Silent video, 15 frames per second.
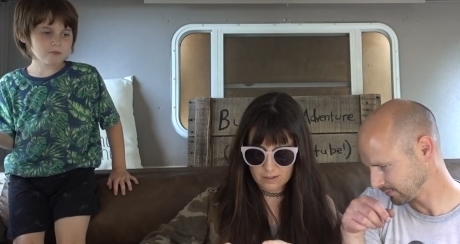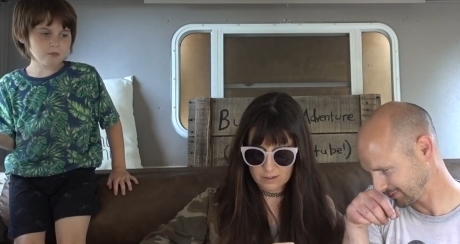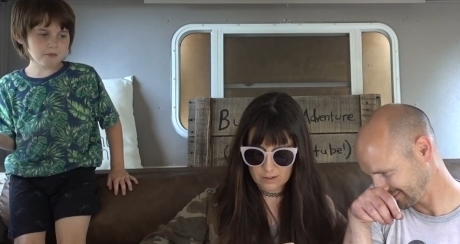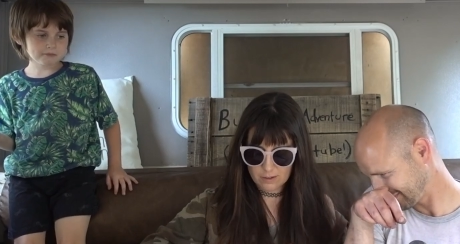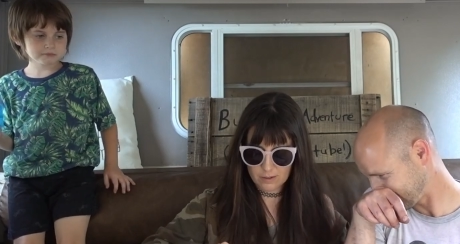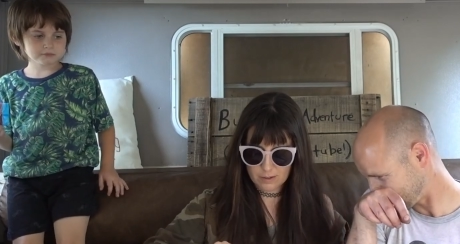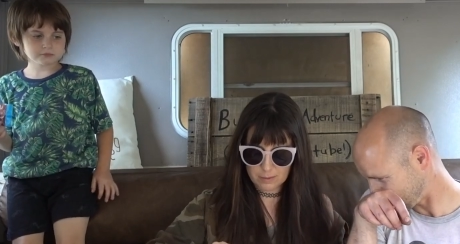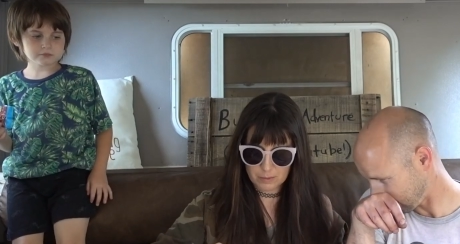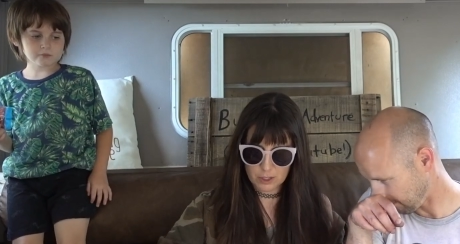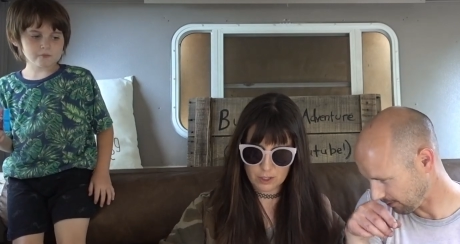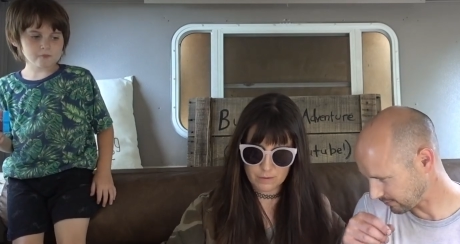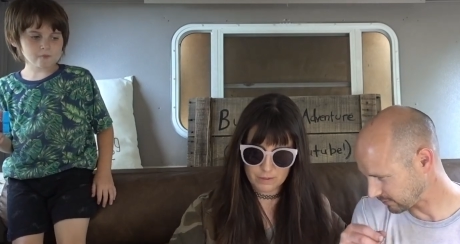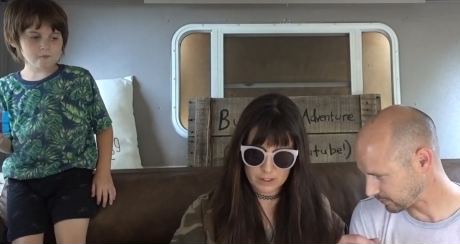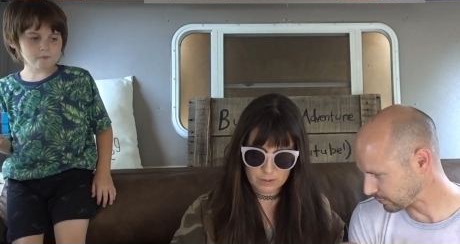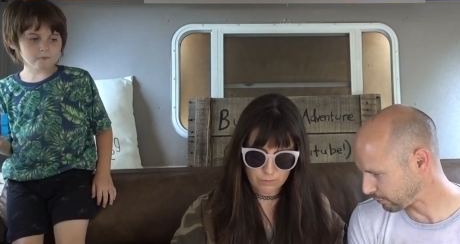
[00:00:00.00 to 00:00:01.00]
Speaker 1: Oh, I'm
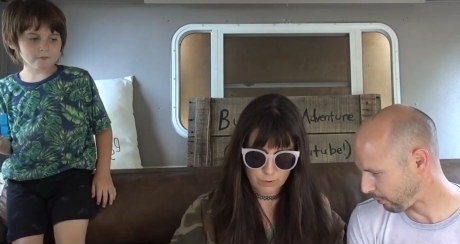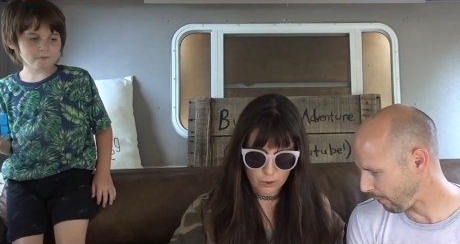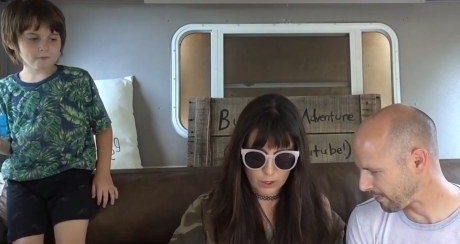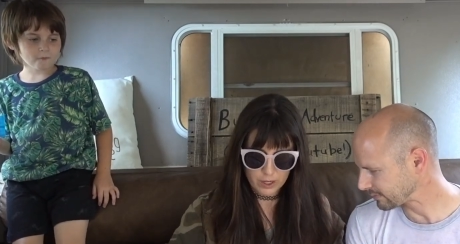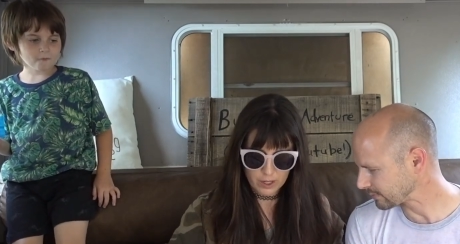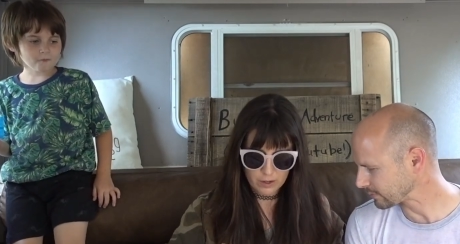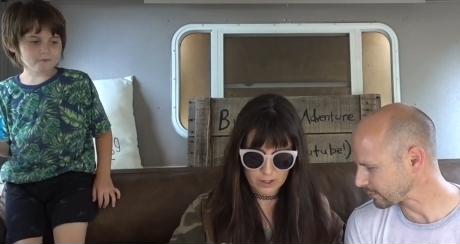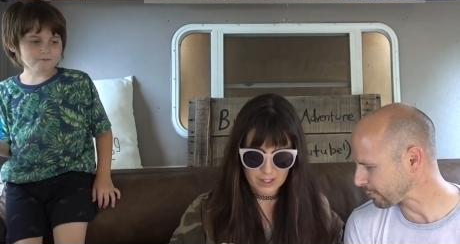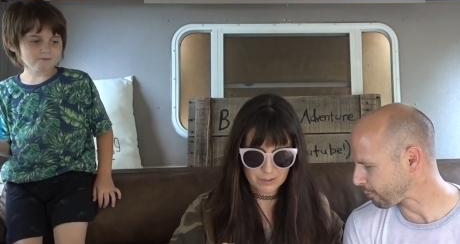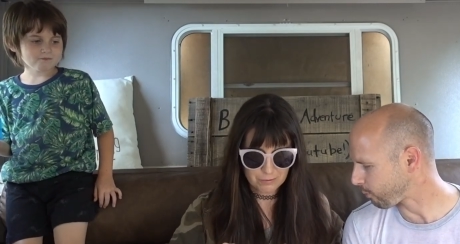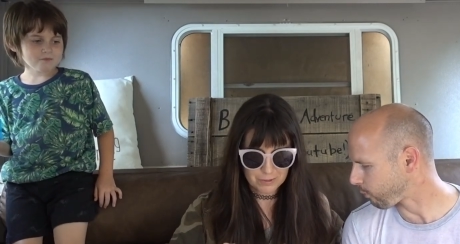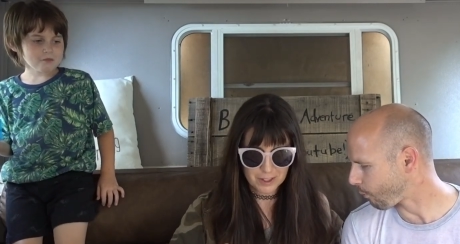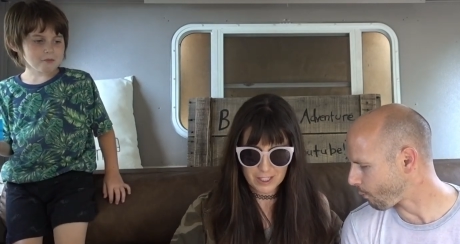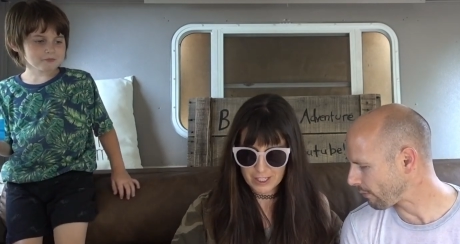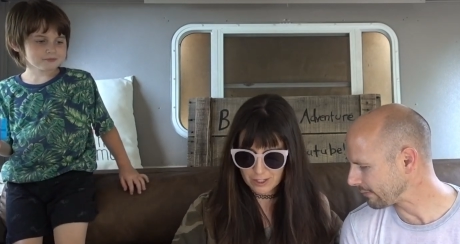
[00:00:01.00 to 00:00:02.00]
nervous for you.
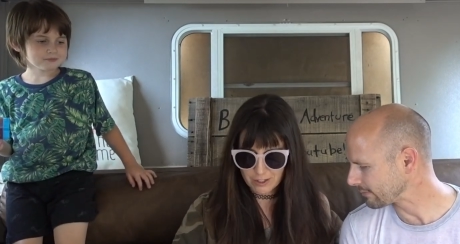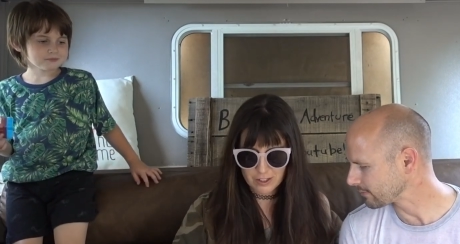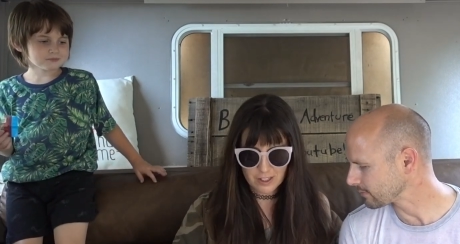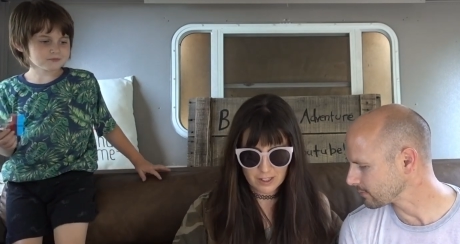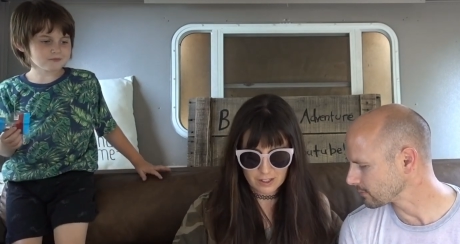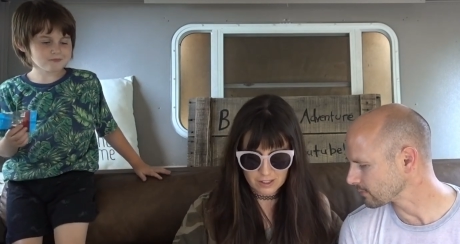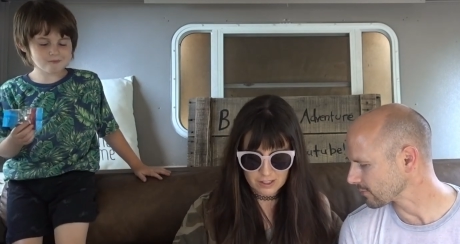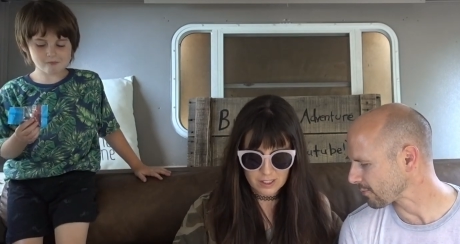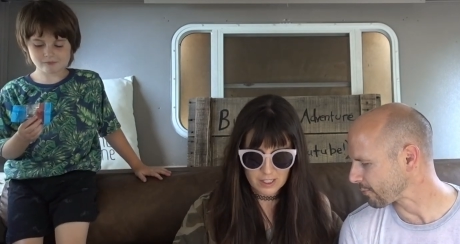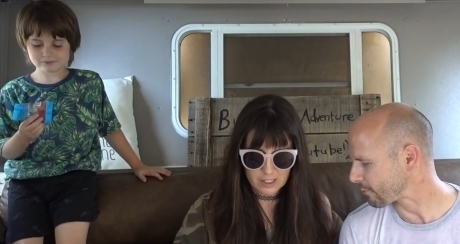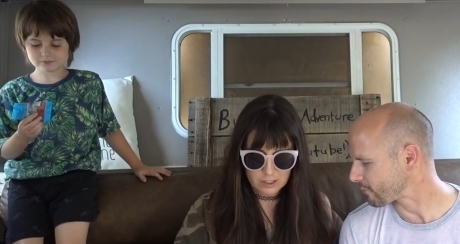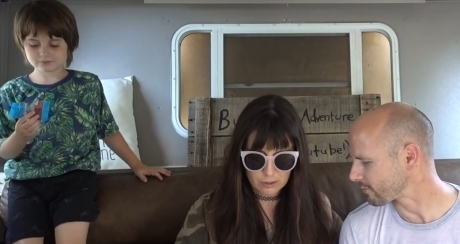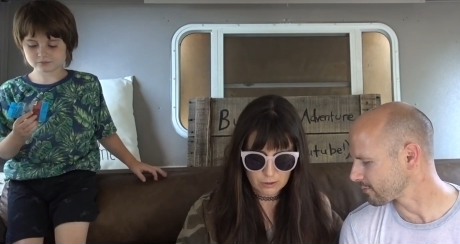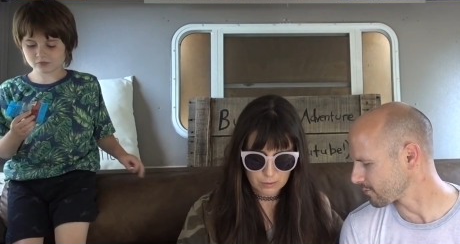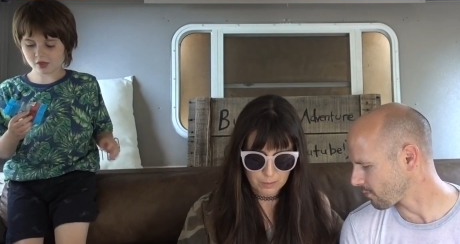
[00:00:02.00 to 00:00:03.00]
It literally looks like
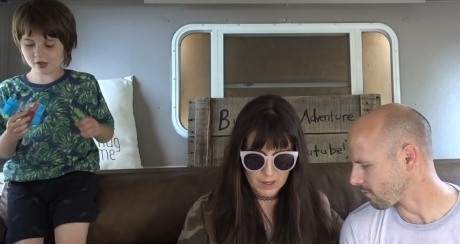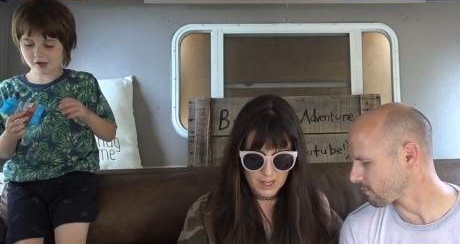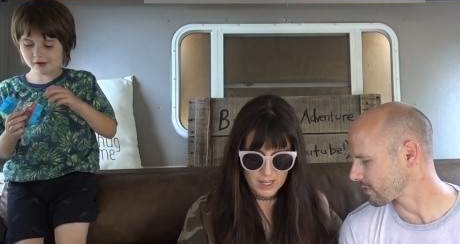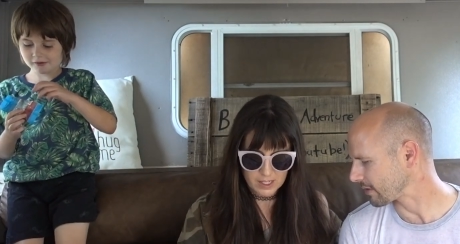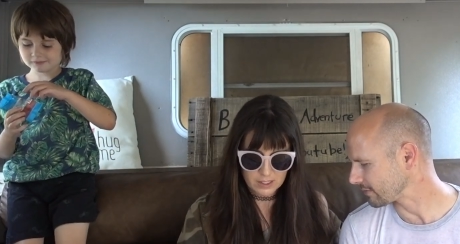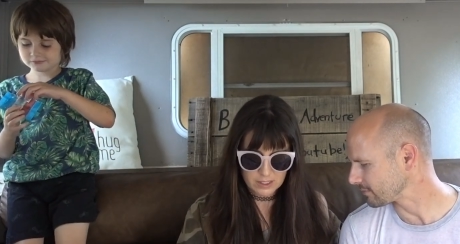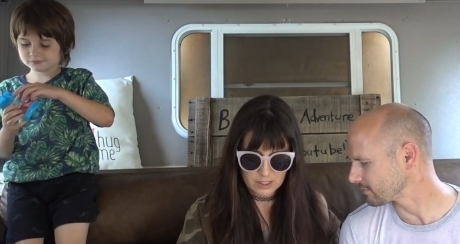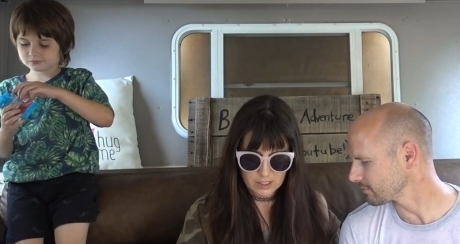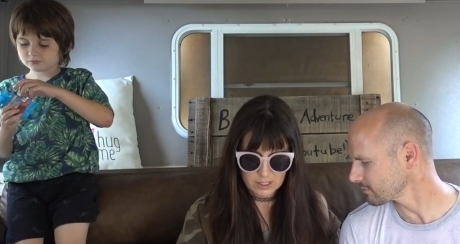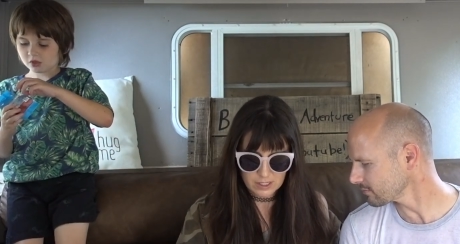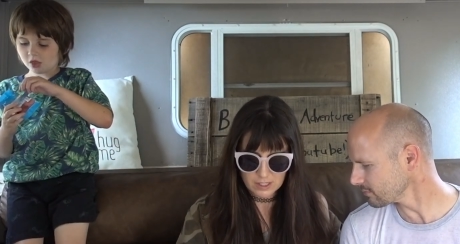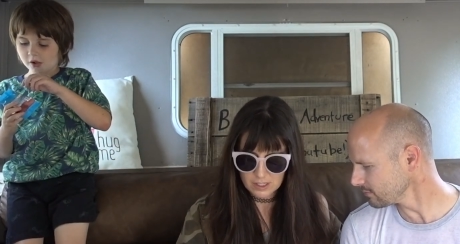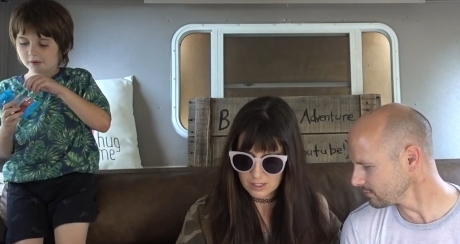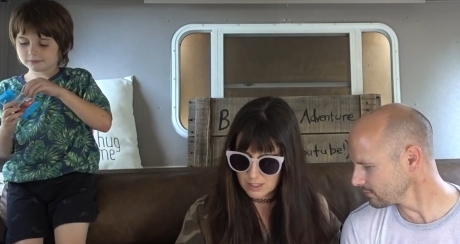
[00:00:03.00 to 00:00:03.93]
toothpaste.